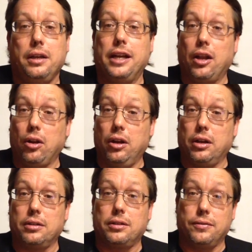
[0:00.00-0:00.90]
Now
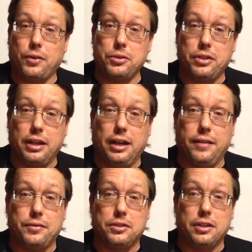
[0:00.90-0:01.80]
look, the first thing I
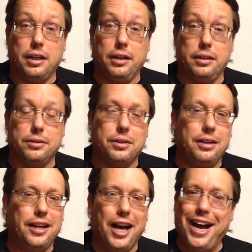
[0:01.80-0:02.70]
have to say is
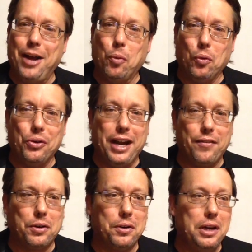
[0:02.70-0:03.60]
I will
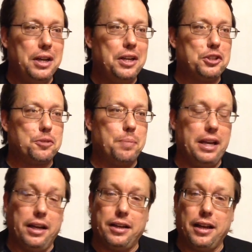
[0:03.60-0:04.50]
never
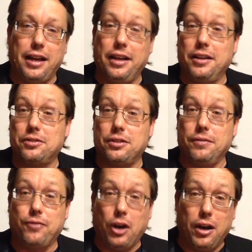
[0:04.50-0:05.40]
speak as
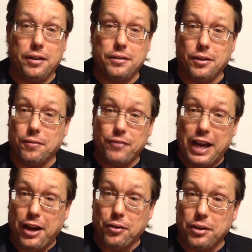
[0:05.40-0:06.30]
the font or
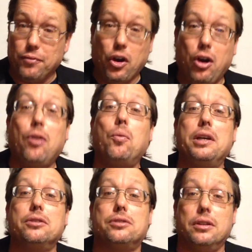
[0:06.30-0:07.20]
fount of all
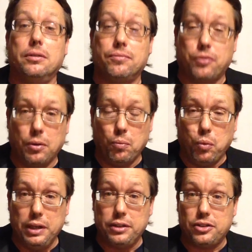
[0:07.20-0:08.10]
wisdom, from
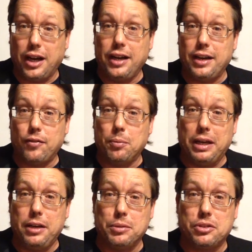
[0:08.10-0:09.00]
which I never
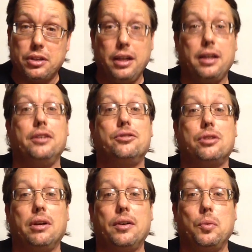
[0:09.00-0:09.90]
made a mistake, and
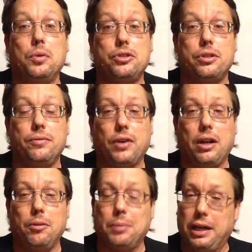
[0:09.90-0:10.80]
so everyone should
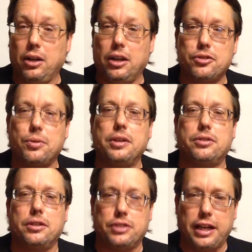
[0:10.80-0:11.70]
follow my
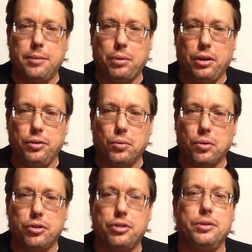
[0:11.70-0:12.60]
illustrious example in
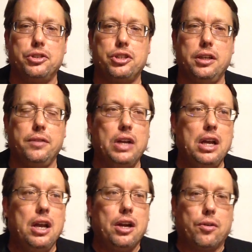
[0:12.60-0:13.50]
order to achieve
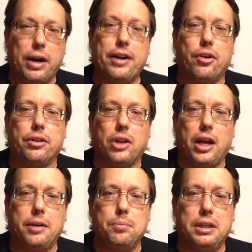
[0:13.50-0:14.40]
greater
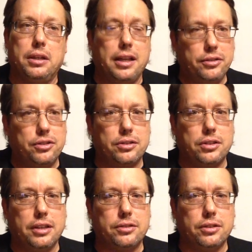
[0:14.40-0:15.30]
enlightenment and
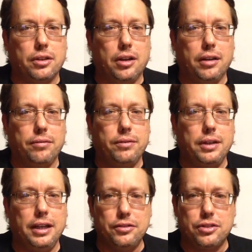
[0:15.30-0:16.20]
success in life.
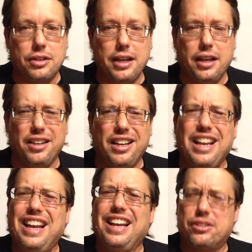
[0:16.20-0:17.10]
Instead,
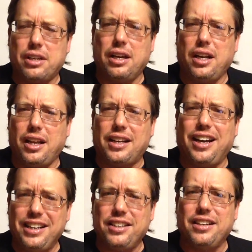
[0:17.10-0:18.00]
it's kind of like
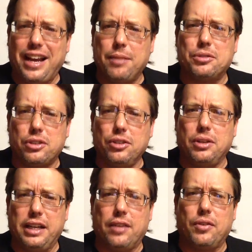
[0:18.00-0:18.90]
I did
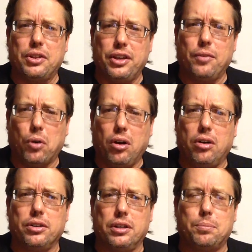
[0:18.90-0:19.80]
absolutely everything
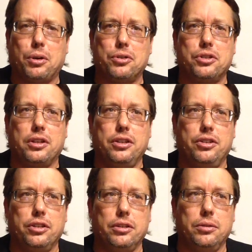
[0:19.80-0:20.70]
wrong that a person could
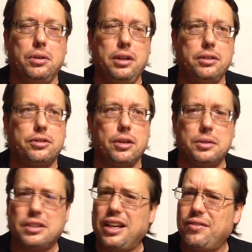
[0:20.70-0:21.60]
do. So
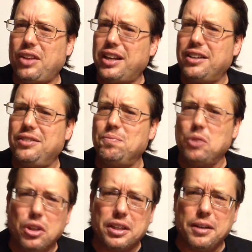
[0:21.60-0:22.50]
it's kind of like,
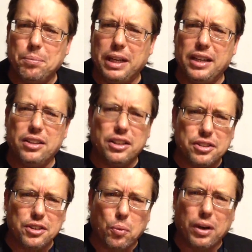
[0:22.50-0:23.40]
look at me,
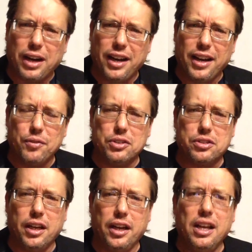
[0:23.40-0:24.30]
listen to what I have to
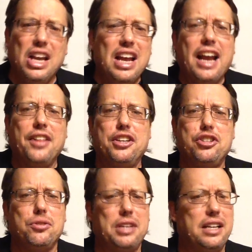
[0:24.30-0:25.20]
say, and then
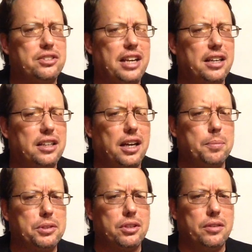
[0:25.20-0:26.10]
do the exact
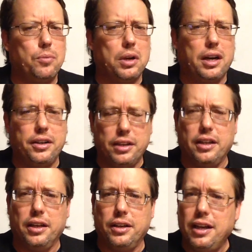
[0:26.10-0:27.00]
opposite of what I
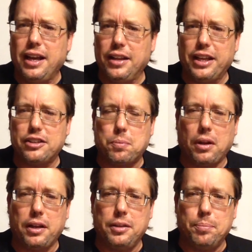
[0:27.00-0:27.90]
did. And that's
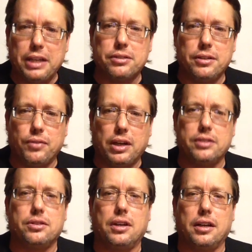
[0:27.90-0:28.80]
probably the best
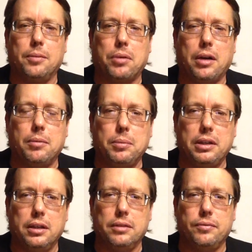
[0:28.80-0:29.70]
advice that I could
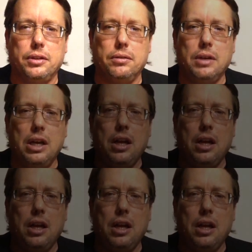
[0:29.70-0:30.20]
probably give you.